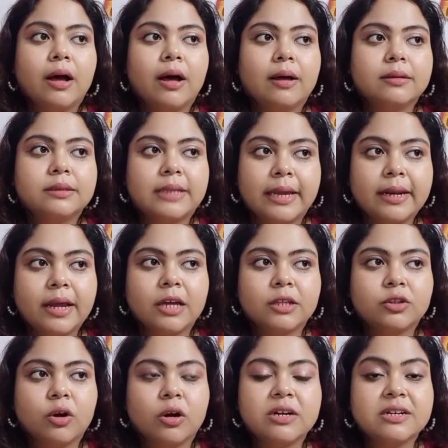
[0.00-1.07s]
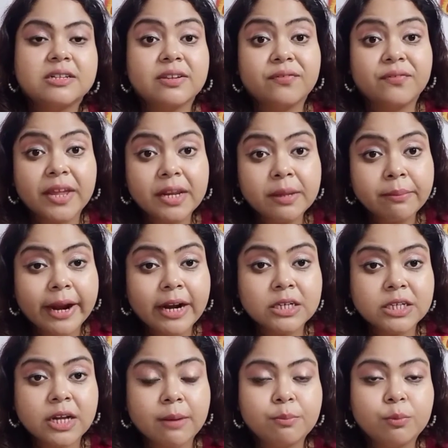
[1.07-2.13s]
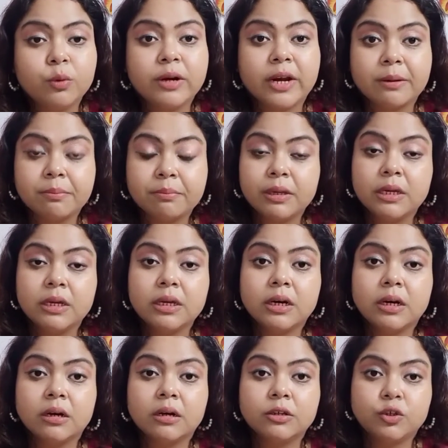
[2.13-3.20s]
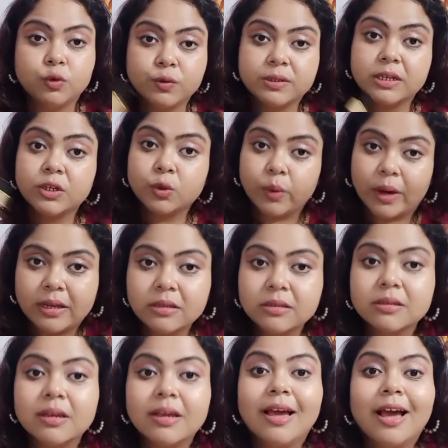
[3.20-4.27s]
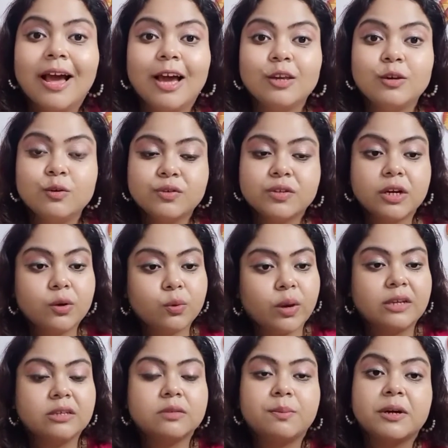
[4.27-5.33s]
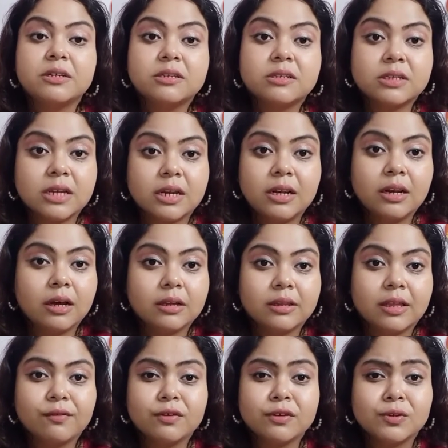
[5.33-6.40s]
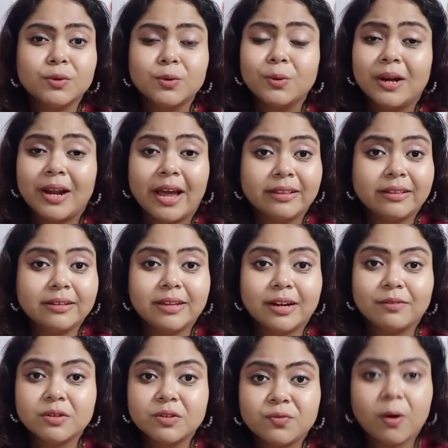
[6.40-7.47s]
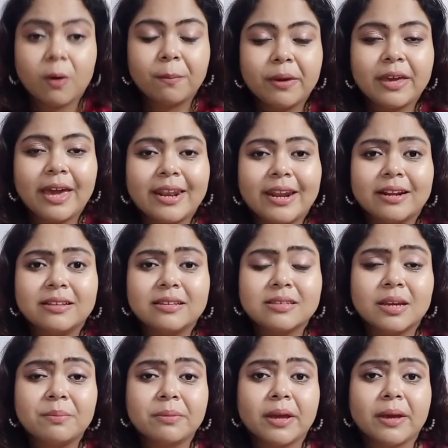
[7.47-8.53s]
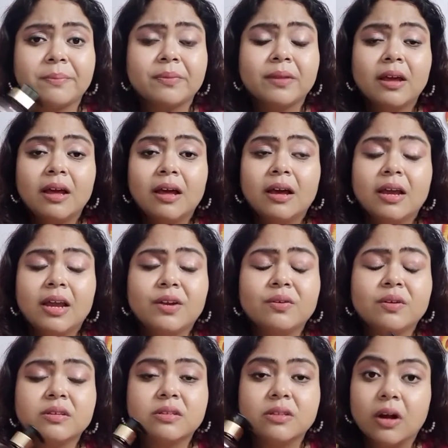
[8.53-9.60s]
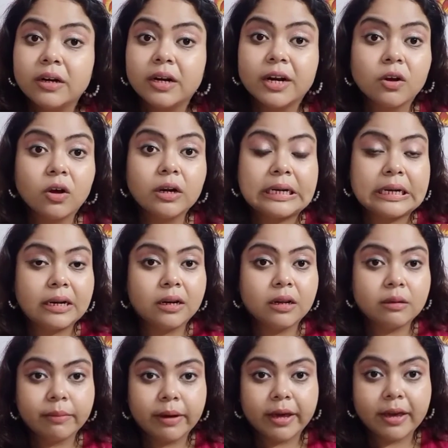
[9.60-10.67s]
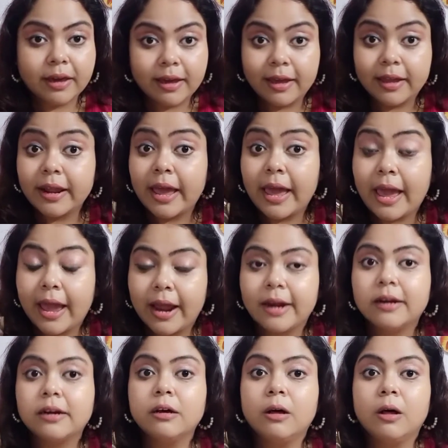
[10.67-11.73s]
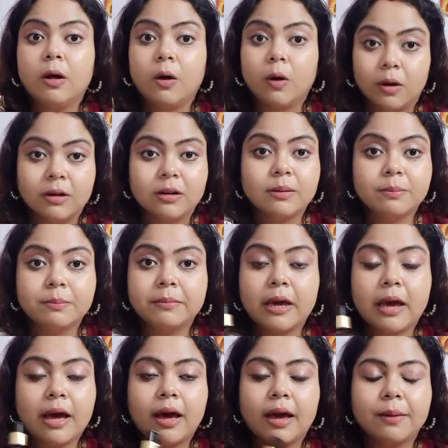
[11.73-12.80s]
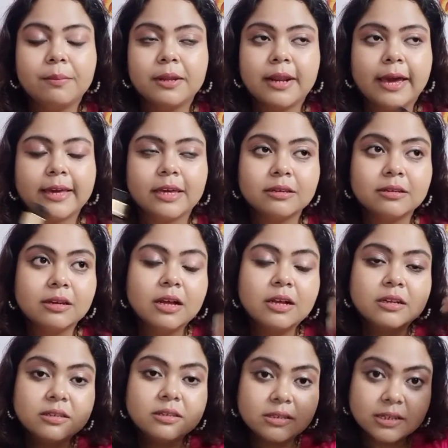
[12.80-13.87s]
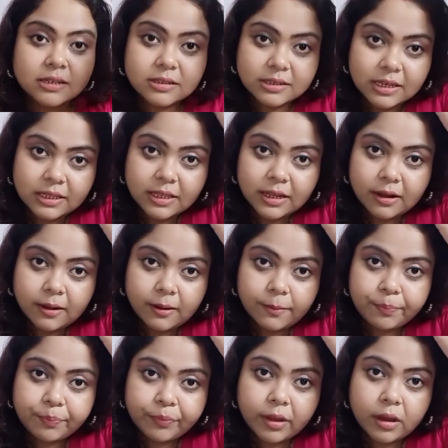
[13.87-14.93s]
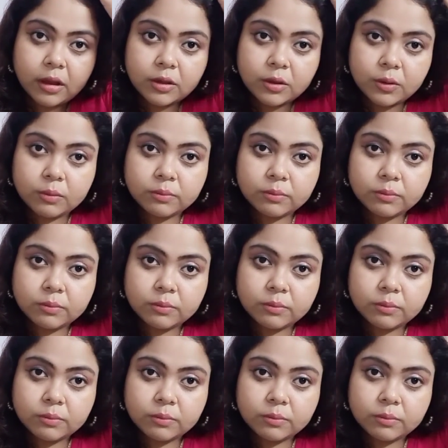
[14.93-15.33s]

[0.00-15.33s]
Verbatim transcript: Then I thought it's a very mild shampoo, let me uh, use it twice. I used it twice, but still uh, there was no lather that was forming, and at the same time it was not at all cleaning my hair at all. I mean, I can still see the, you know,